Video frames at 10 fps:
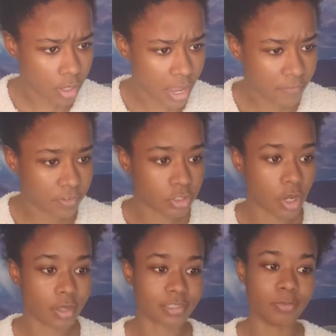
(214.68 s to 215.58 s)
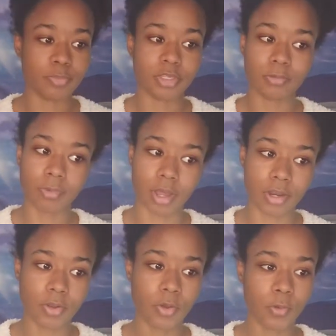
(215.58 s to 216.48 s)
aflatoxin
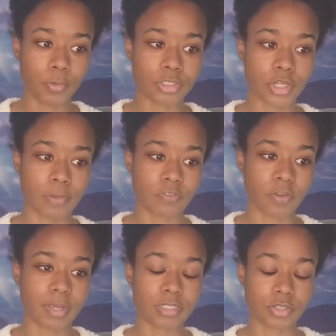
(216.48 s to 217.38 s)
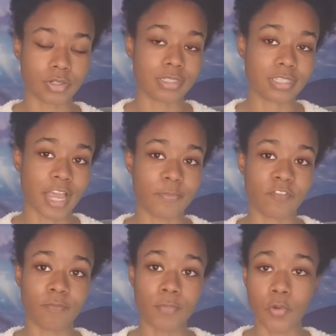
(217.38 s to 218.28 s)
B1, which comes from a certain type
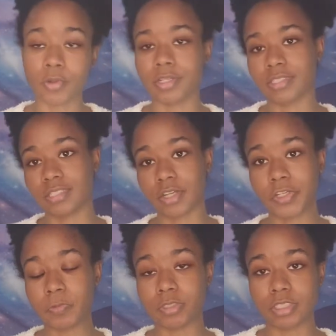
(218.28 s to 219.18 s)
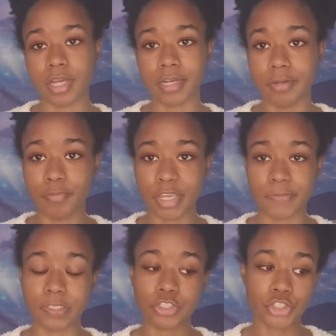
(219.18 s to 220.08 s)
of mold. This study was done in
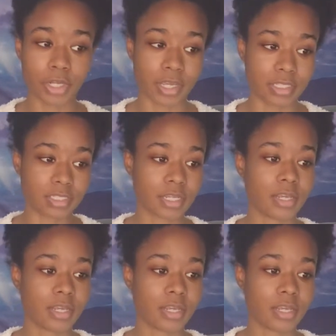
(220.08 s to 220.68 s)
baby chicks.